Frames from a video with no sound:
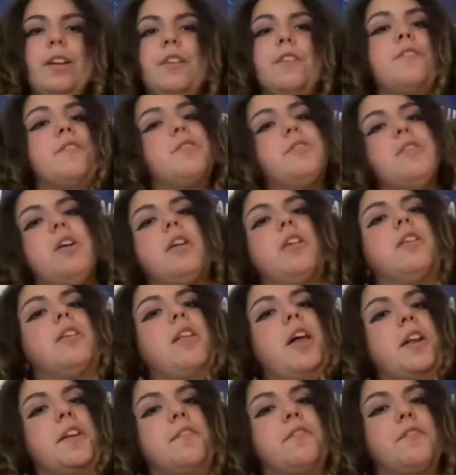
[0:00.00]
there's not a
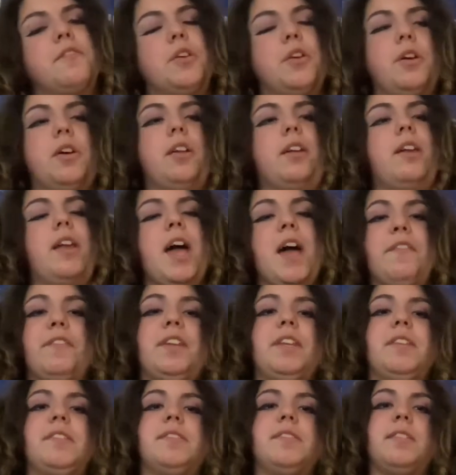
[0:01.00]
lot of good
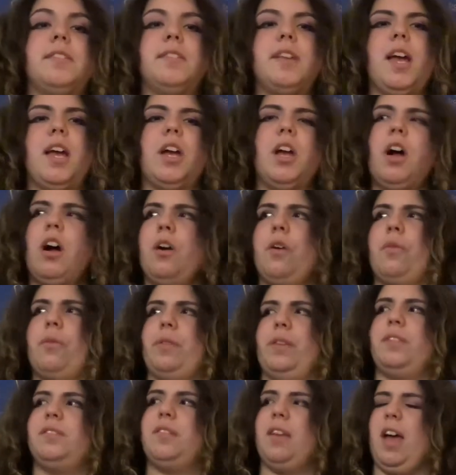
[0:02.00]
evidence to say, oh,
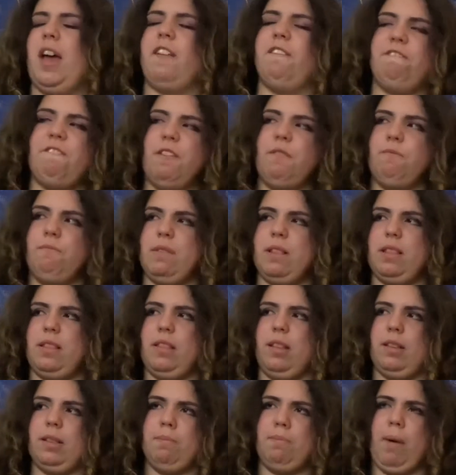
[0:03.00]
this head fit with
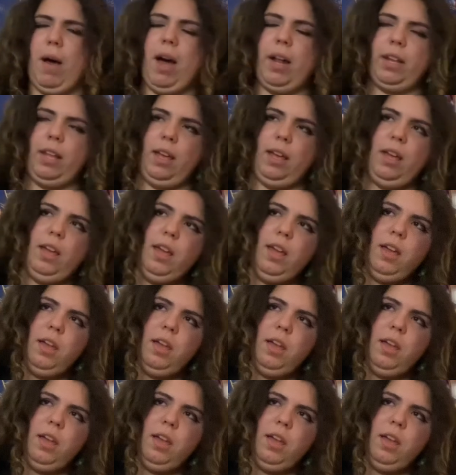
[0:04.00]
this body.